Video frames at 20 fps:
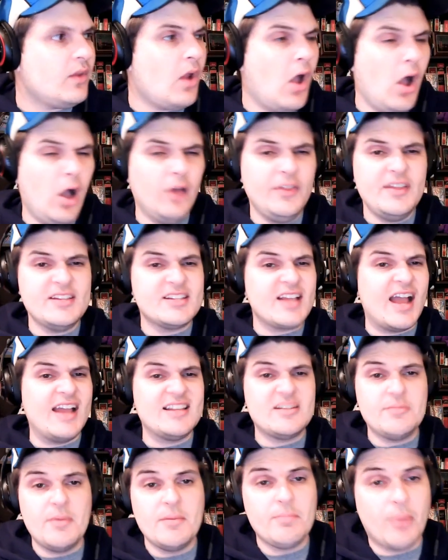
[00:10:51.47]
all these
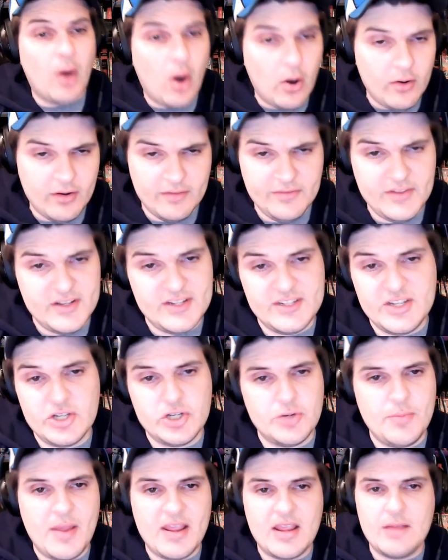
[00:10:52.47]
guys have been part of the
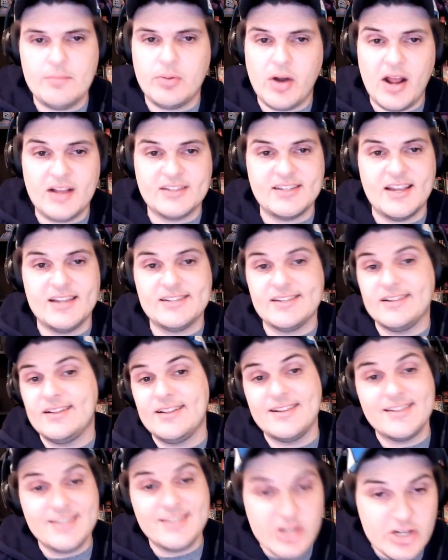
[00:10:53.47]
decision making process, and
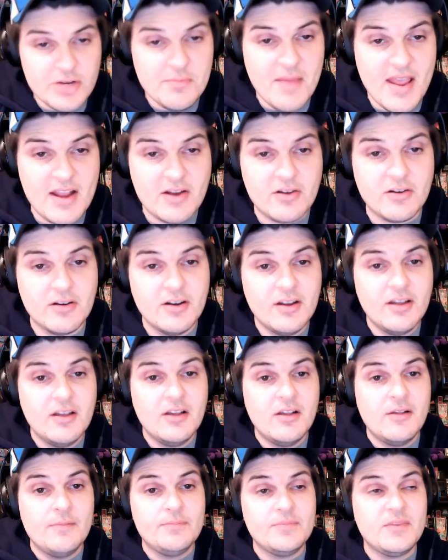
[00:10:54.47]
the decision maker
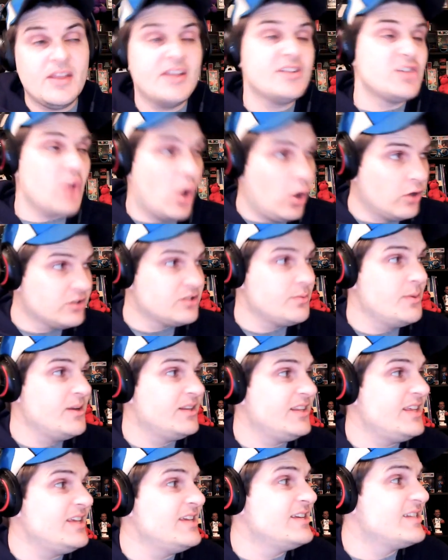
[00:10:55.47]
is
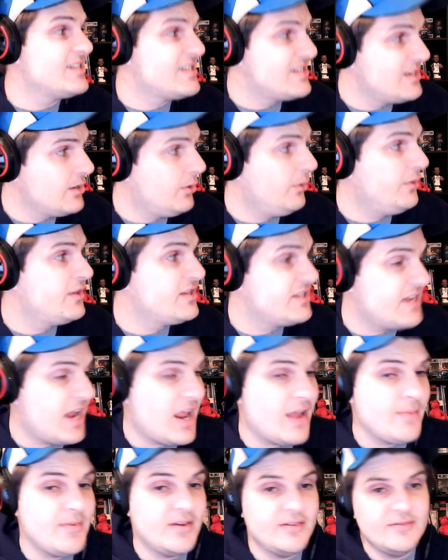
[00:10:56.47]
ultimately still the
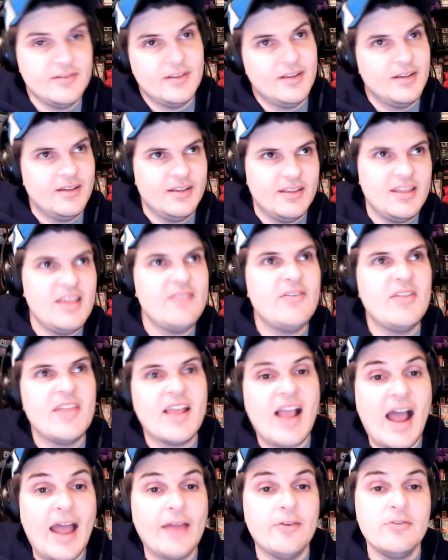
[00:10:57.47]
same. And even
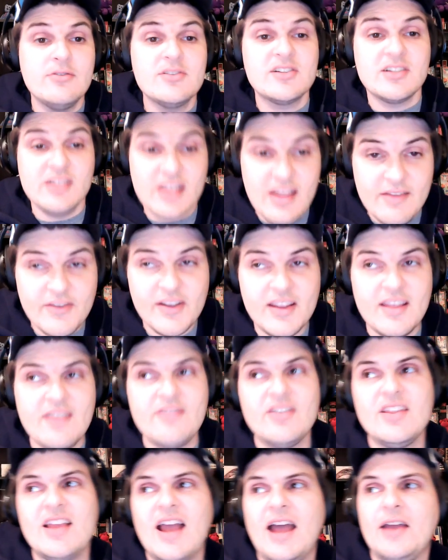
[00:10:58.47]
the guy who's leaving,
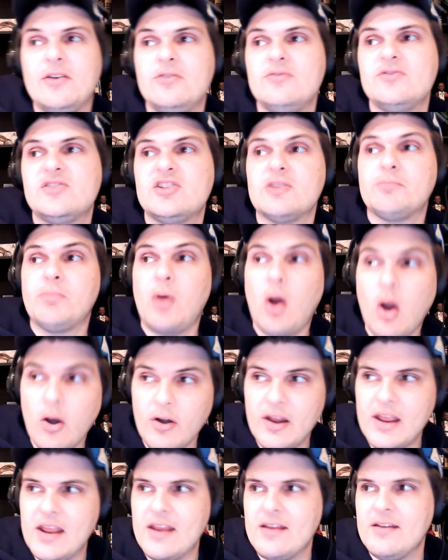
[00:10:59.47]
even the guy who's
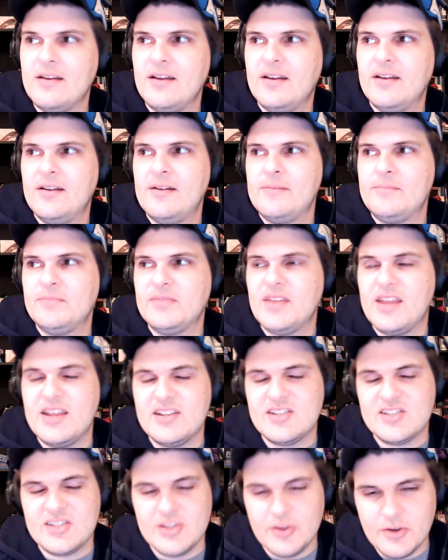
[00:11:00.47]
departing,
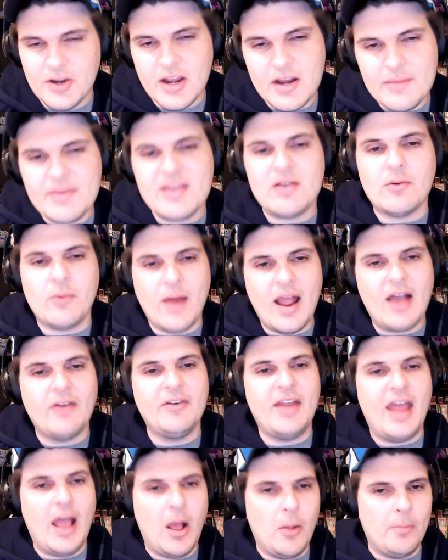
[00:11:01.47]
is still going to be
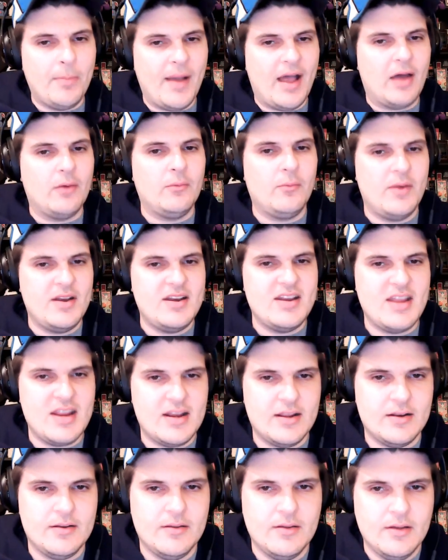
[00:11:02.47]
around to help out when
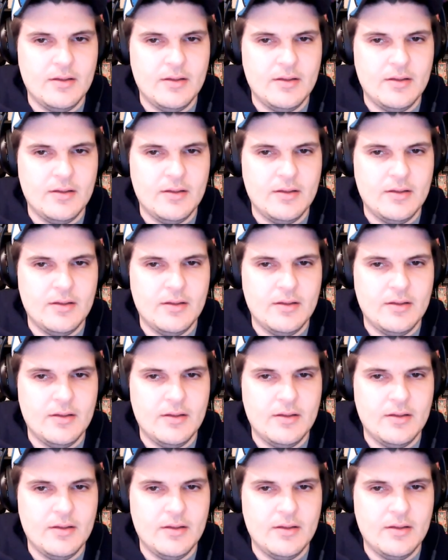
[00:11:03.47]
needed.